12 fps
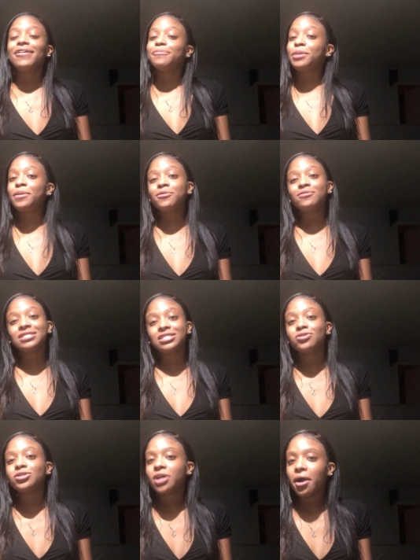People were
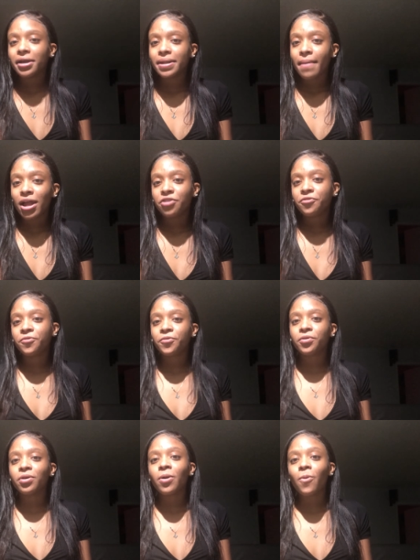still talking about it
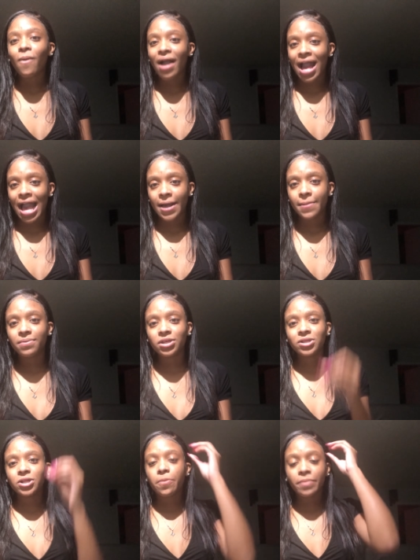for a while, but you
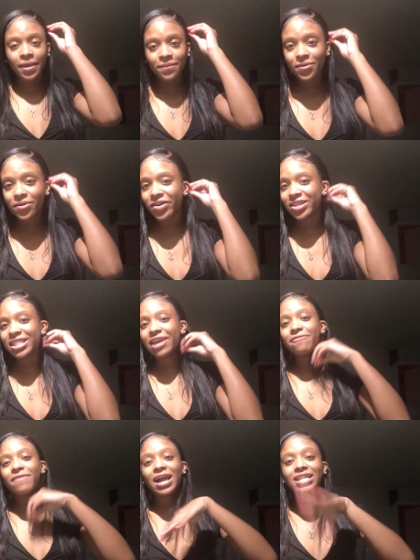know, people they
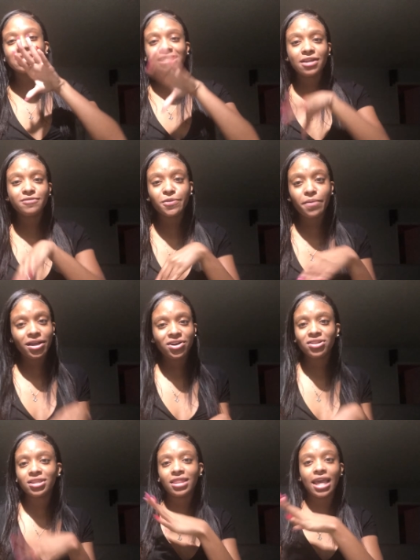find stuff to pick
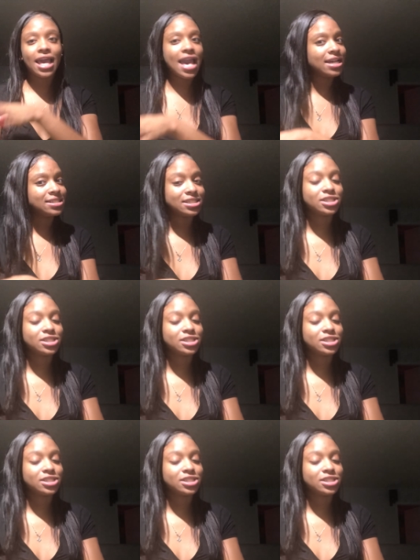on then they end it.